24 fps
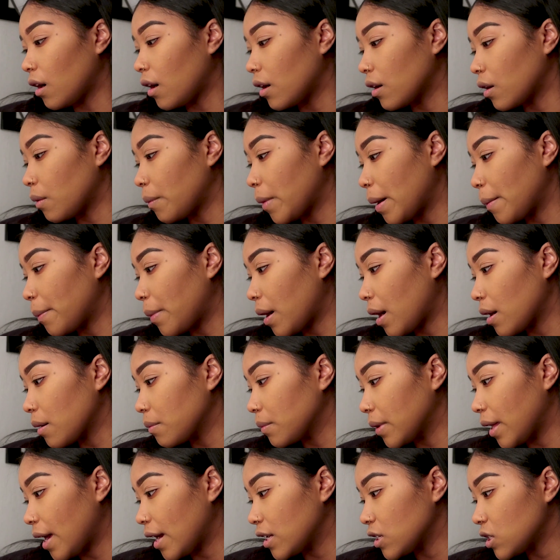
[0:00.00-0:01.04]
on my
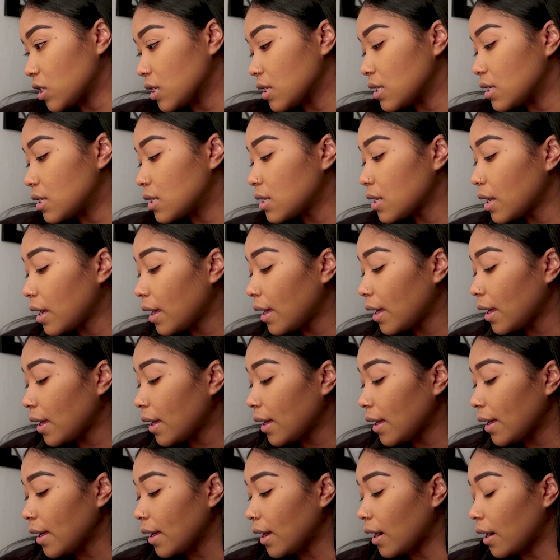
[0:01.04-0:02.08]
bottom lashes,
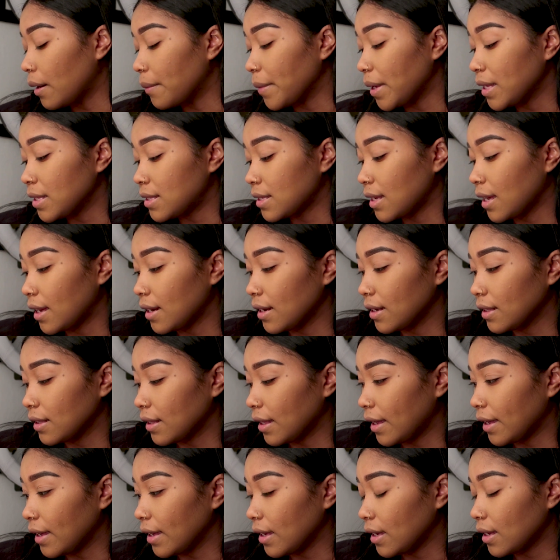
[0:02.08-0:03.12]
it's
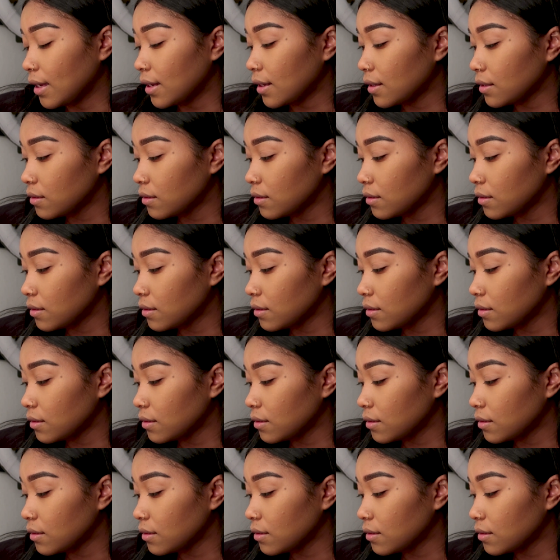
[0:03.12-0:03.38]
gonna